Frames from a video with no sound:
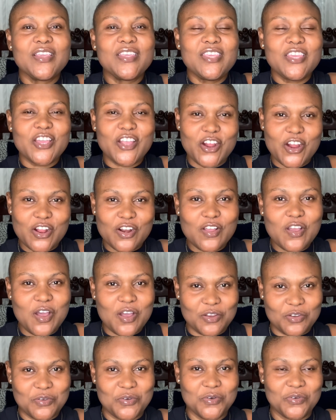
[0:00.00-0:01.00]
your girl
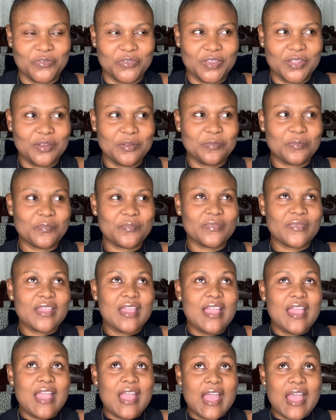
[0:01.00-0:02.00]
caught covid
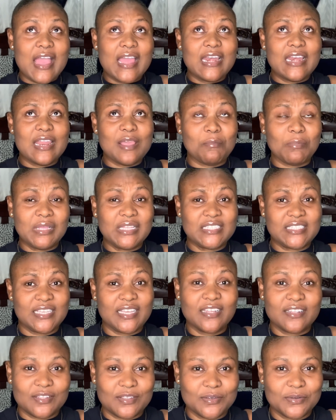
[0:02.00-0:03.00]
and let me
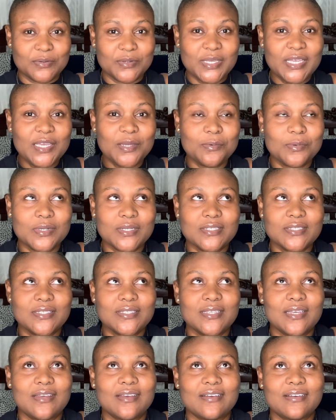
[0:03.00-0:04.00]
tell you it
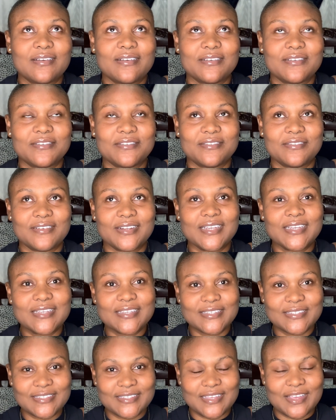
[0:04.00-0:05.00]
was
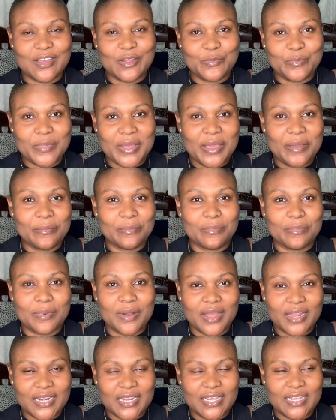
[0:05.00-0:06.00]
crazy on my
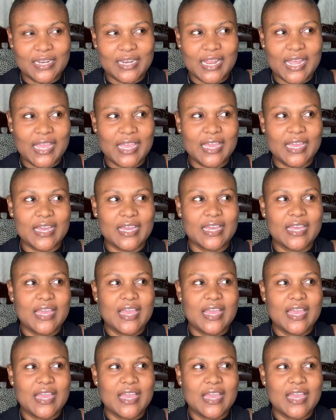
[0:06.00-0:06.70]
body like